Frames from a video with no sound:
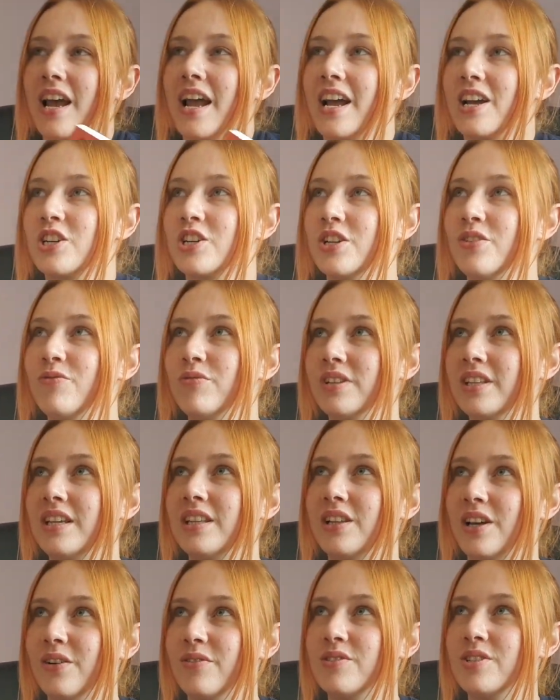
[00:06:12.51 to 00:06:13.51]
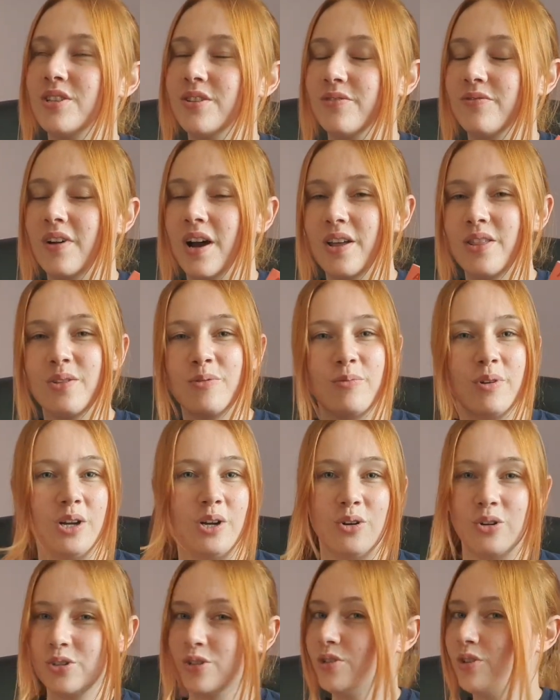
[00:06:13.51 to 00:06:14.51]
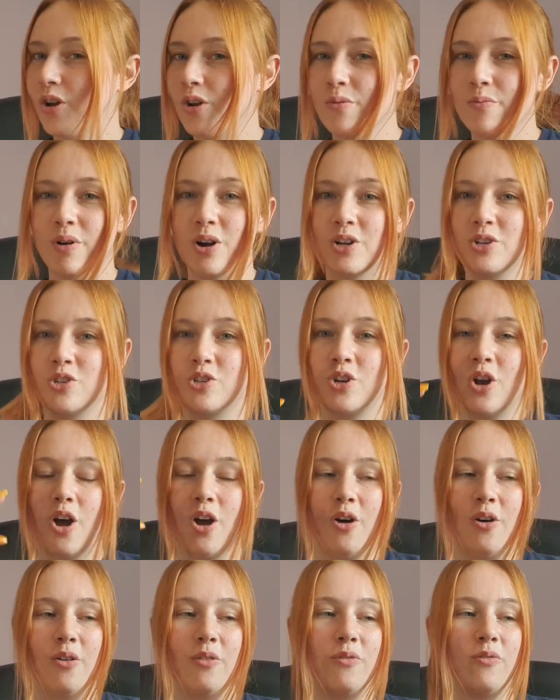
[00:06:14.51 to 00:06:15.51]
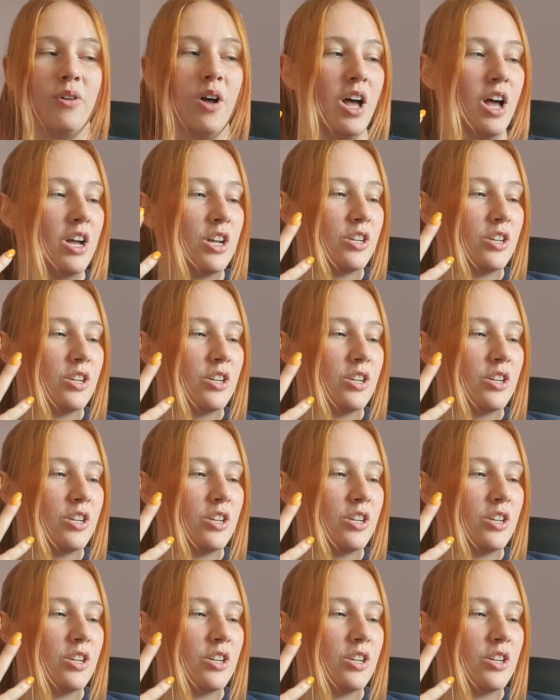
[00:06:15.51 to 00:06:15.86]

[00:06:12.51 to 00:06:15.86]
I actually really loved the fact that we got so much of